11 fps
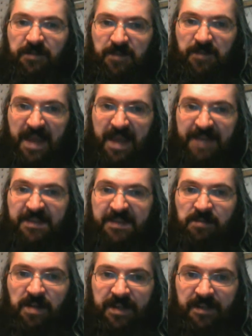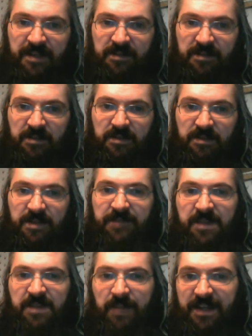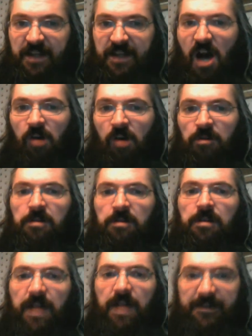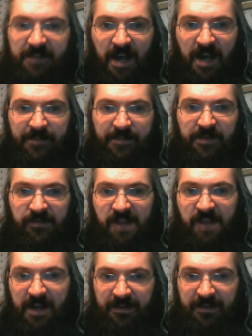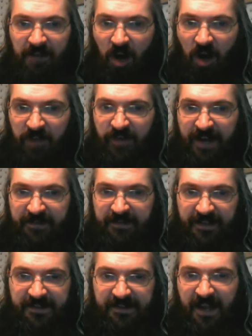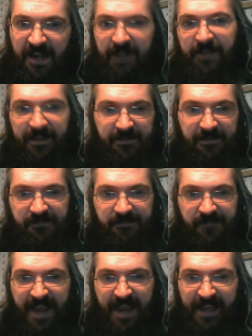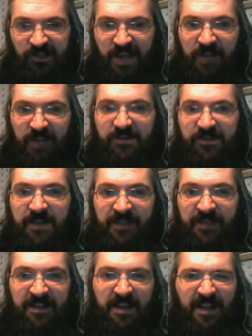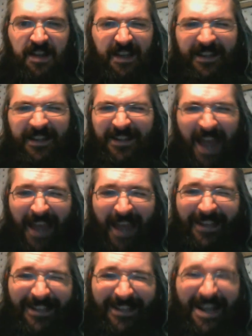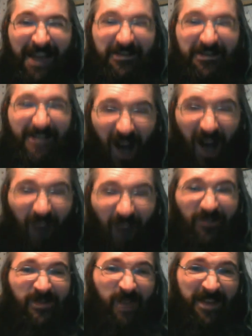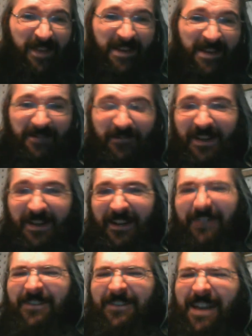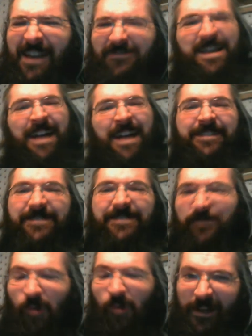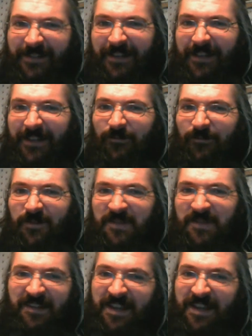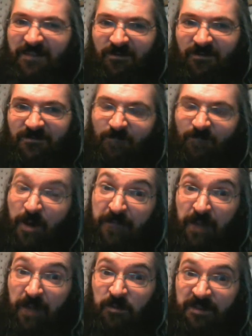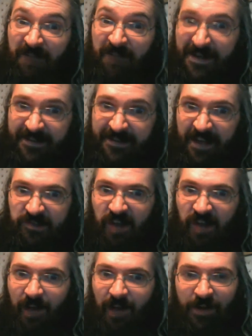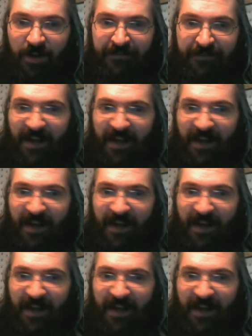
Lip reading: pay somebody, give somebody a dollar at the time that they're signing the contract, like, it's kind of like a handshake or something. He didn't have the dollars with him, but that was kind of disappointing. Like, it would have been like, what if I really liked that job? What if